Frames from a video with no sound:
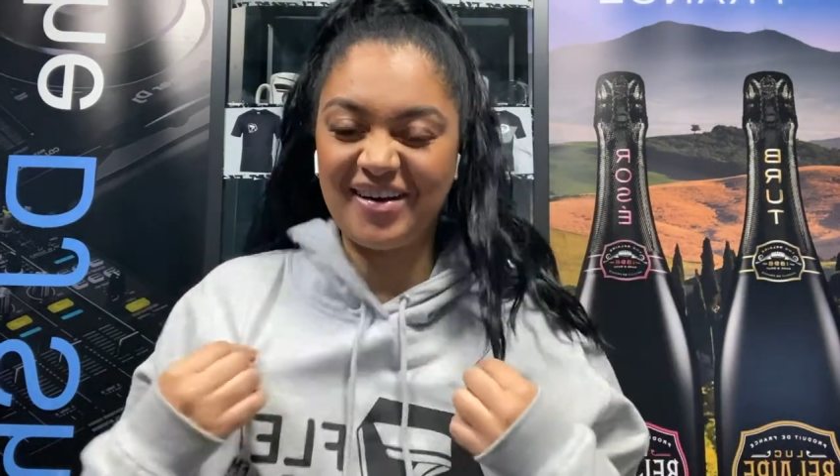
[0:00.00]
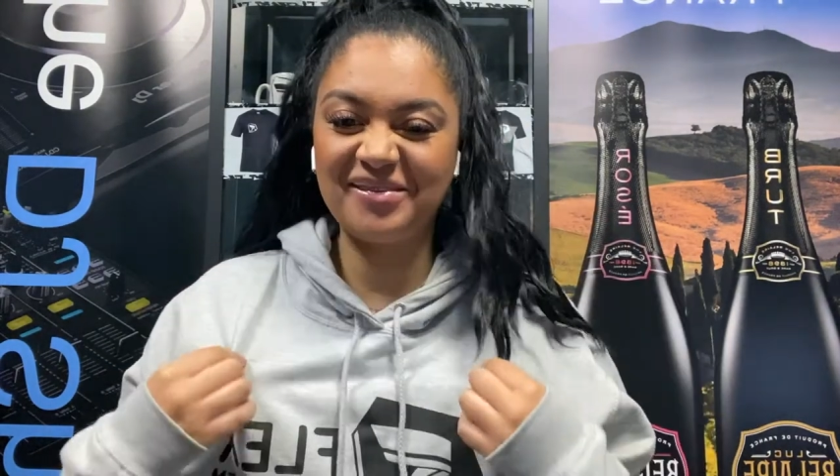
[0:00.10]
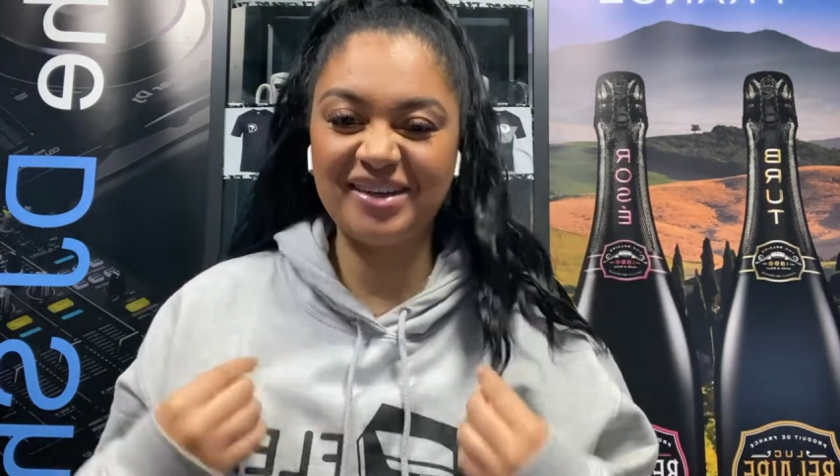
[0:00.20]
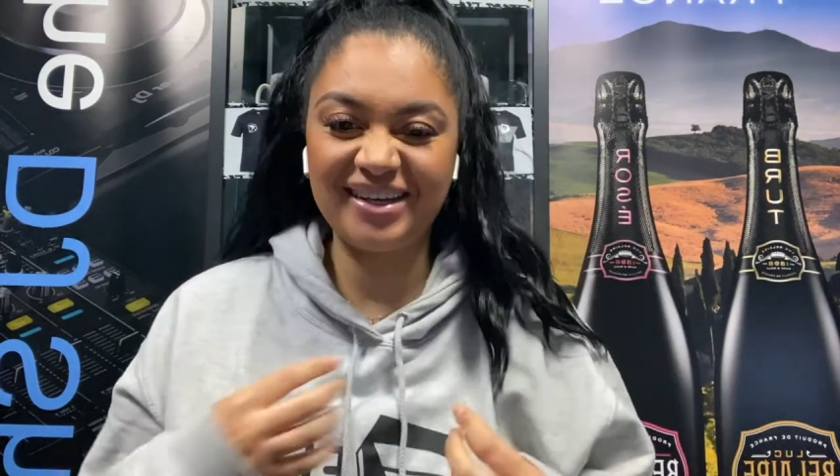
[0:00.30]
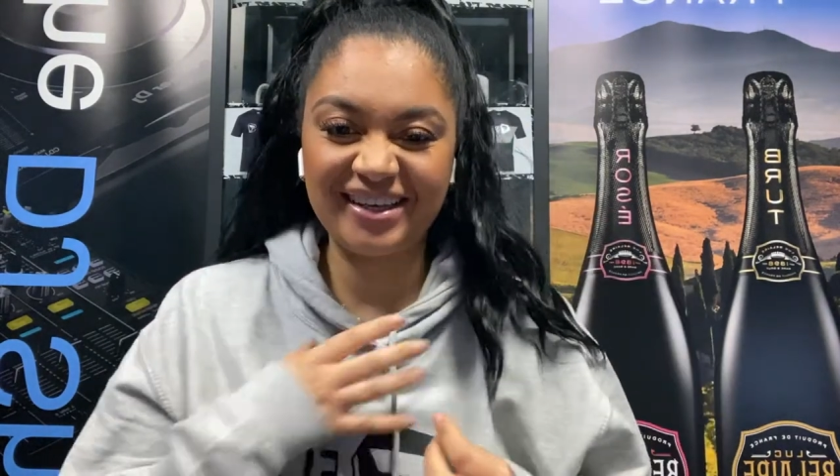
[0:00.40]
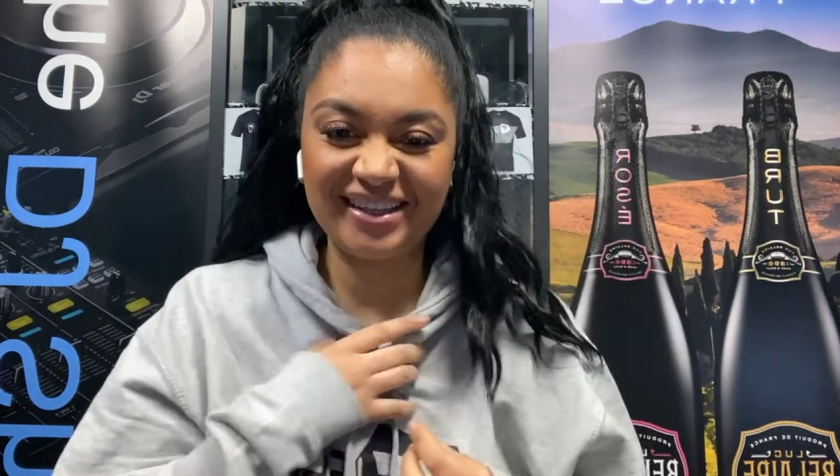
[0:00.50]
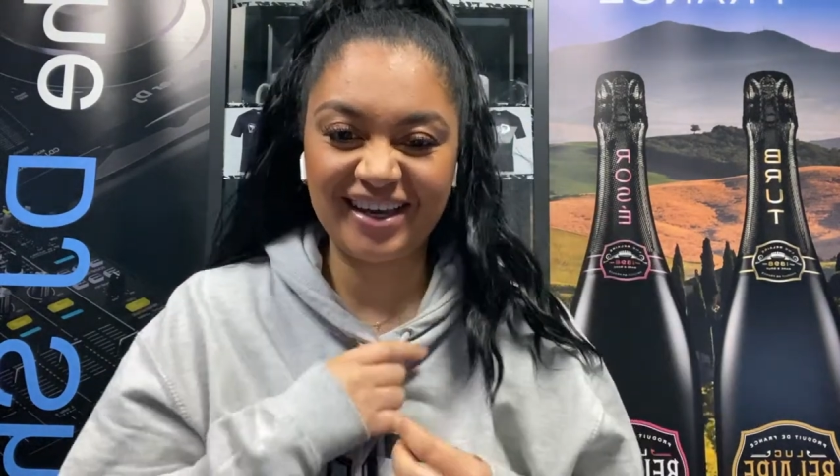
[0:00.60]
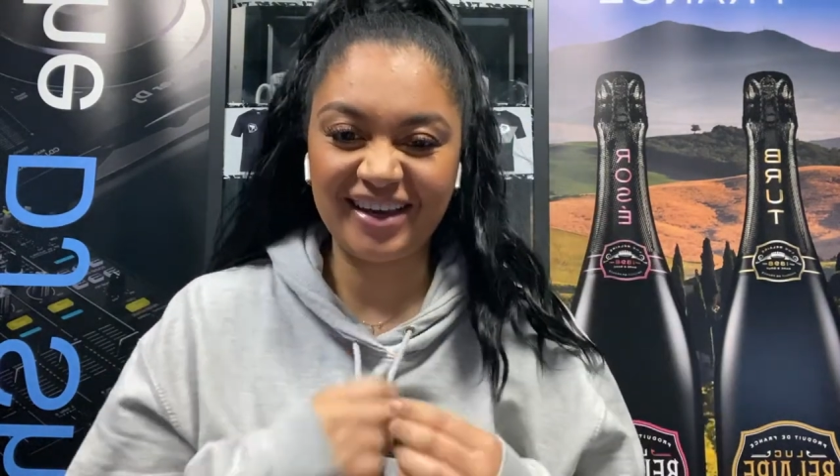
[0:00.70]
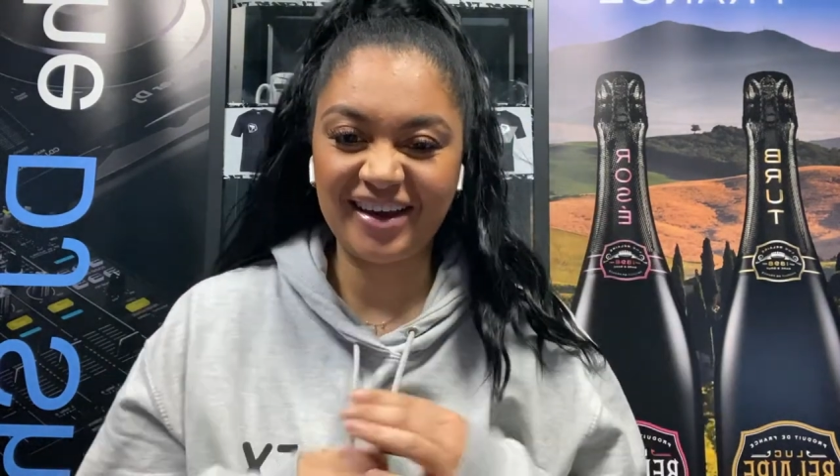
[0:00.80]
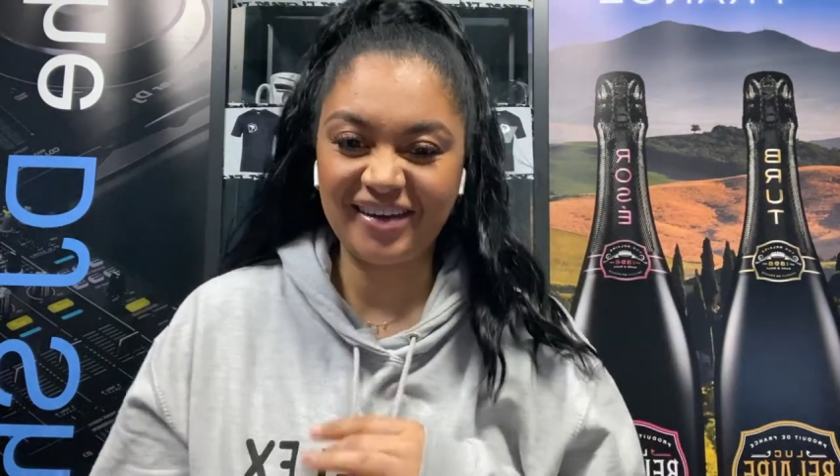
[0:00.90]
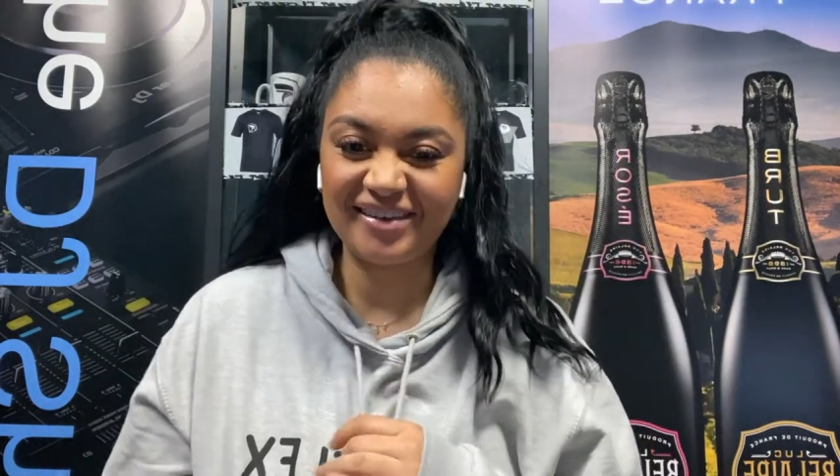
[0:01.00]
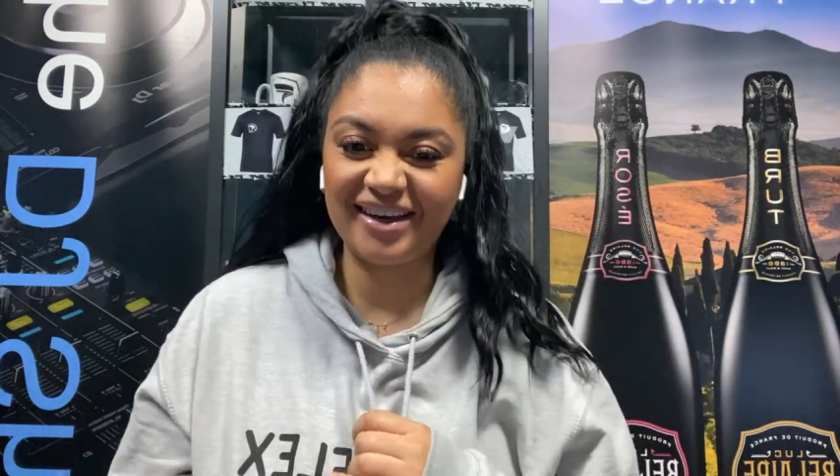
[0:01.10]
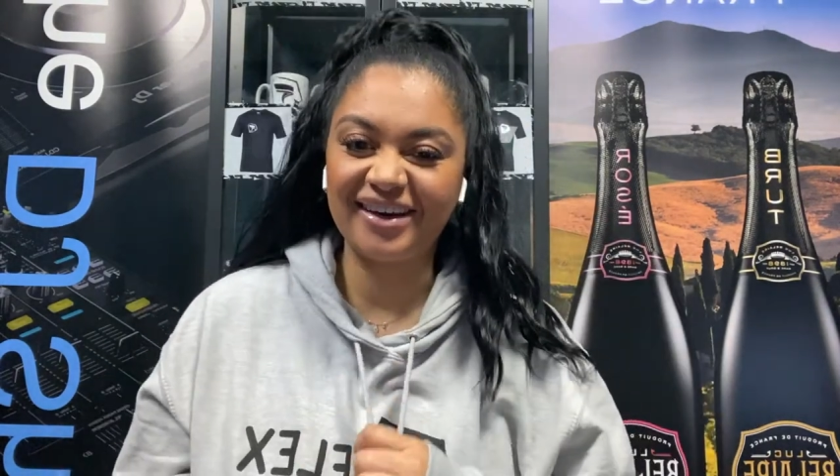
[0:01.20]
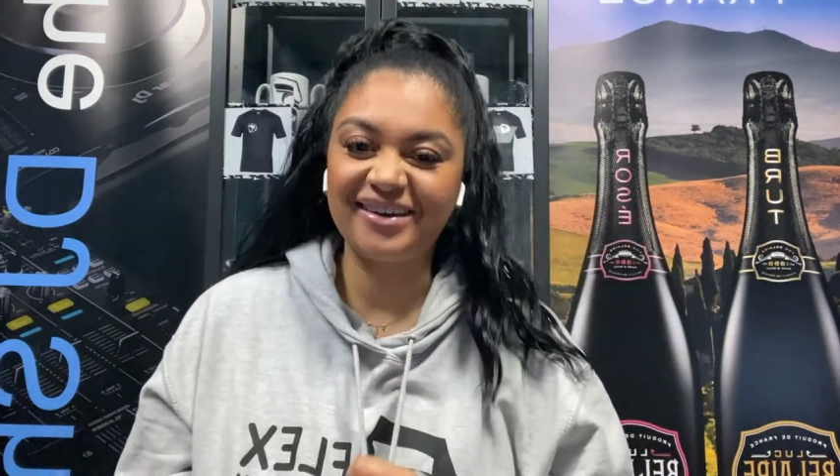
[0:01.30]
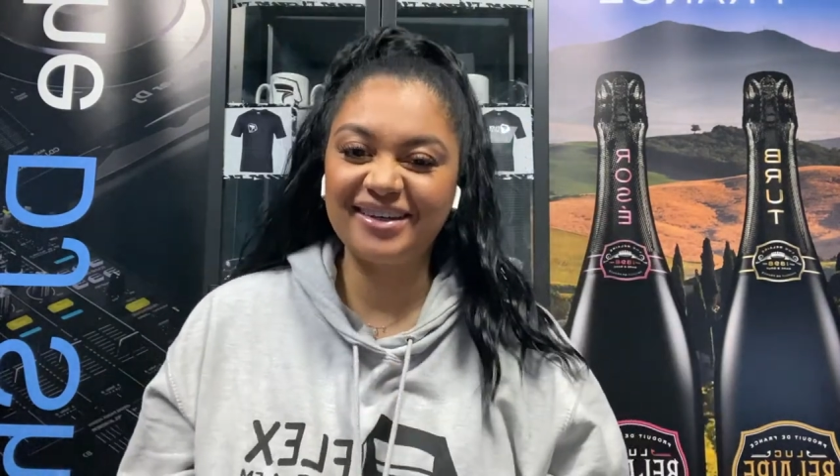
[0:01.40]
I'm really good, thank you. How are
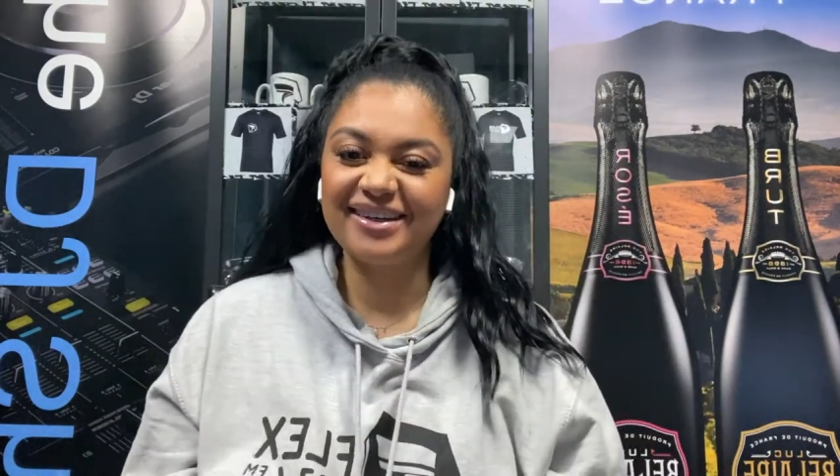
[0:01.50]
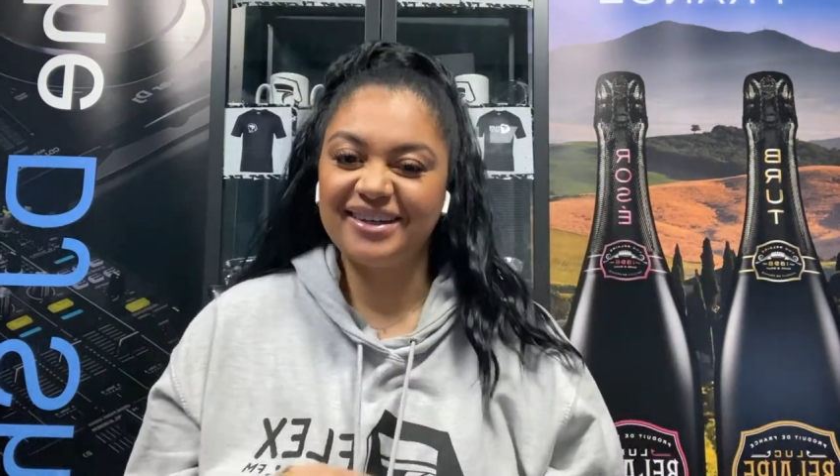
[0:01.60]
you?